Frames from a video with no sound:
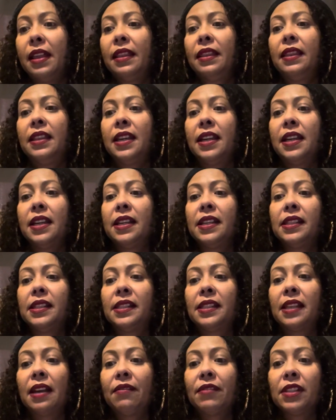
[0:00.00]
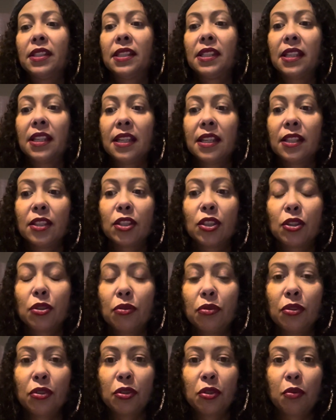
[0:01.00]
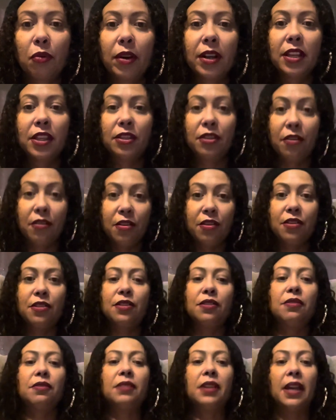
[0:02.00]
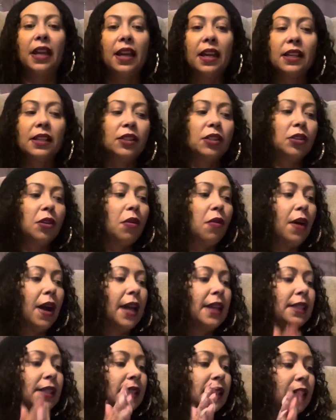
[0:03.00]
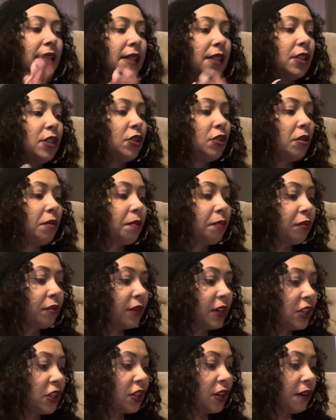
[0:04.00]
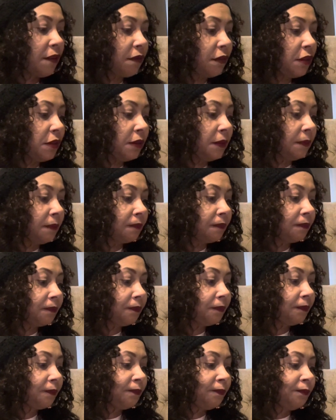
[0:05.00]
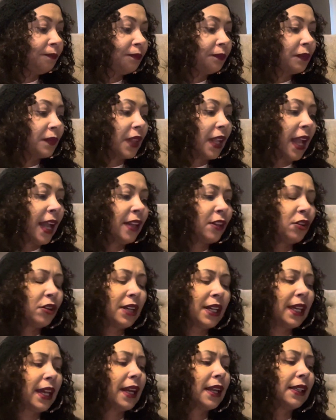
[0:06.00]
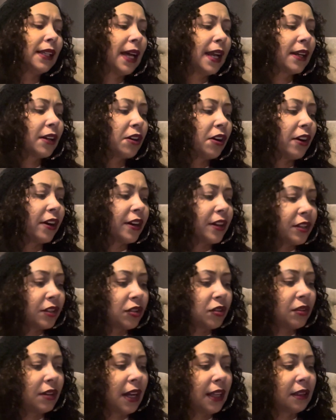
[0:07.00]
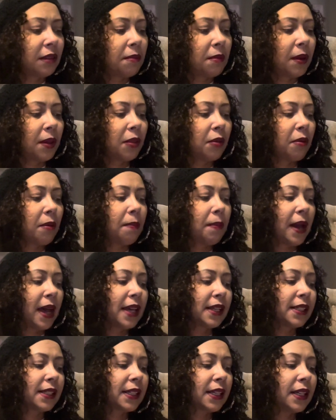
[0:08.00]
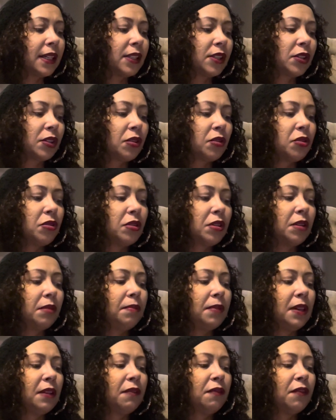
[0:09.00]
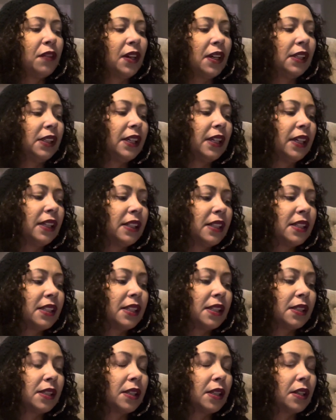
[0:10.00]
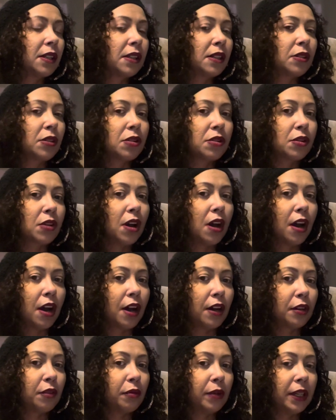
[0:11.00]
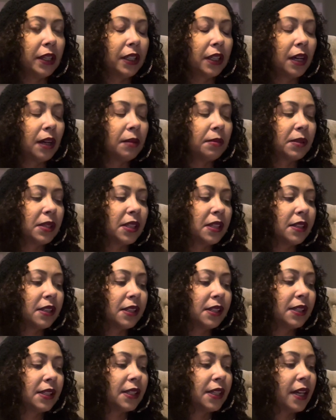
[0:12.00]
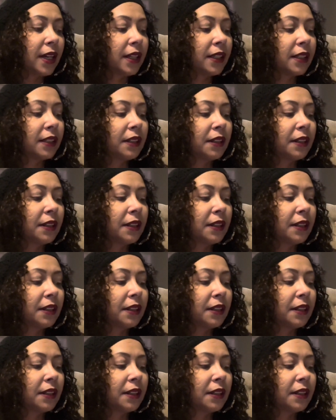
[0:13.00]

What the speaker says: the 17th to the 23rd, okay? So I did your pre-shuffle and you didn't get a lot of cards. You got the Mother of Baskets, so you could be feeling, this is the Queen of Cups in this deck.